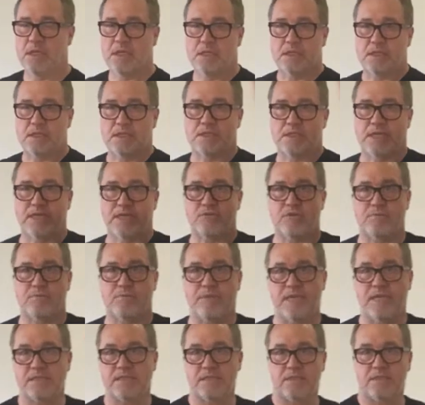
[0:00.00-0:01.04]
the central
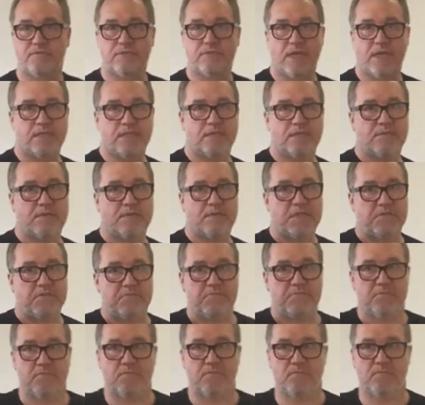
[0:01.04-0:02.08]
basis of Taijiquan
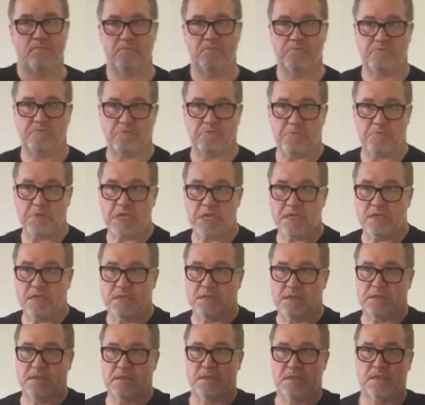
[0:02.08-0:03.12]
for me.
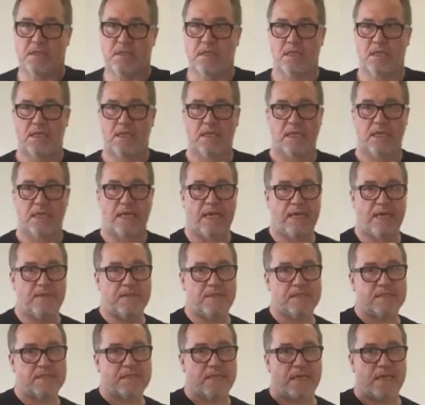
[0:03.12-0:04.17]
And
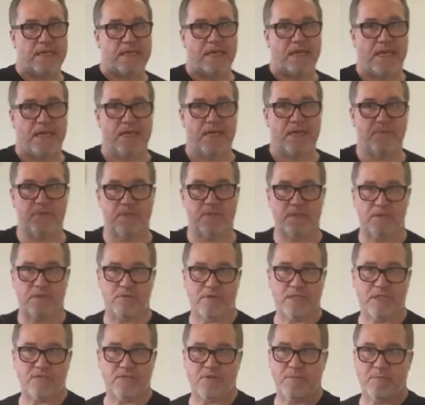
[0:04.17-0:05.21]
this enables the
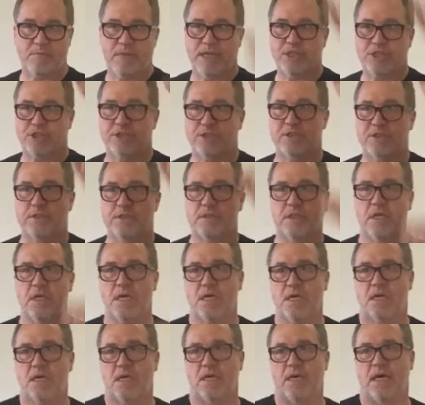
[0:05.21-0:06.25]
transformation
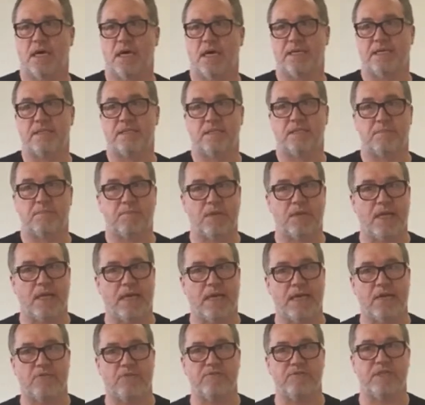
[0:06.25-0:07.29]
and
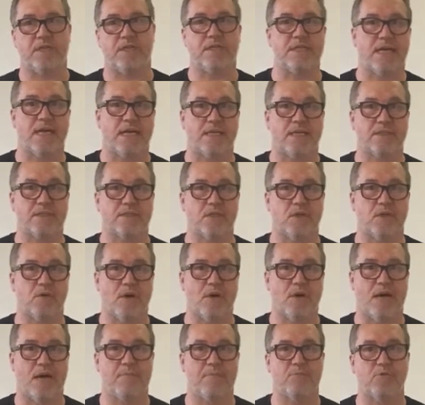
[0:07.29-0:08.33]
interplay of yin and yang. So
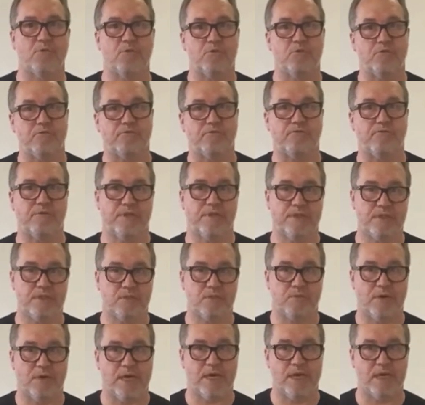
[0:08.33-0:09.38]
I move in this
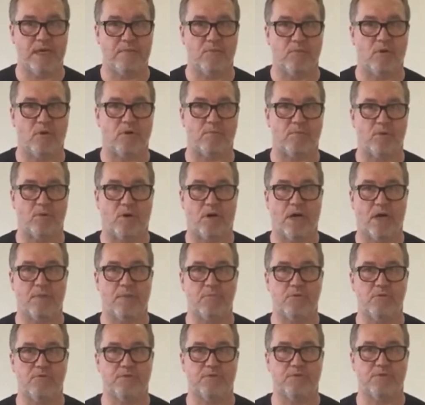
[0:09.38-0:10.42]
way more and more, I
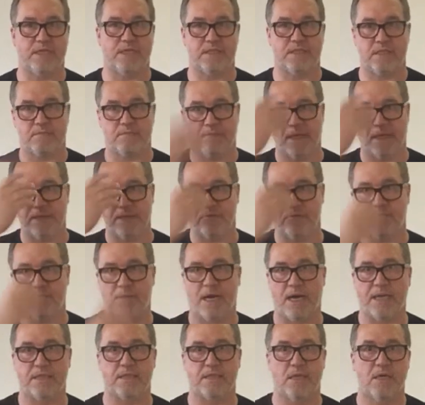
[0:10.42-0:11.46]
move centered. My
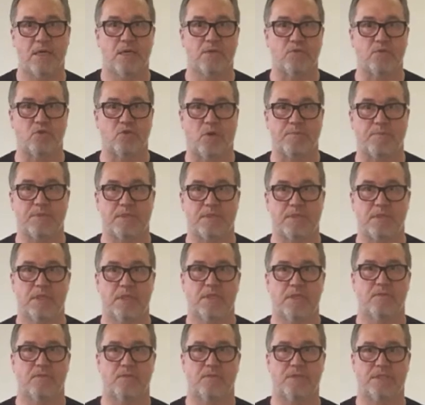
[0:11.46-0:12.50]
mind drops
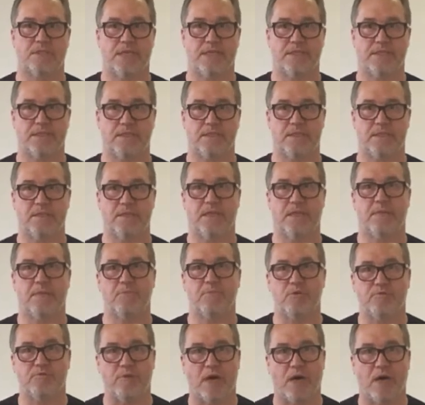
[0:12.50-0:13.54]
to the center and I
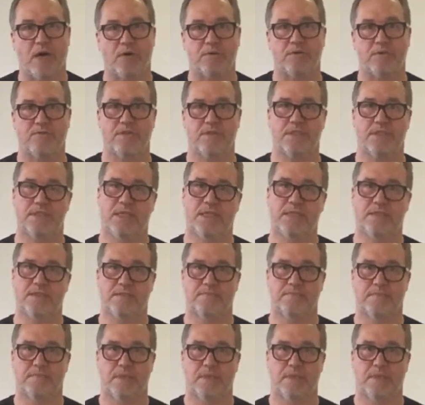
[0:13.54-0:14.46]
move out of the center.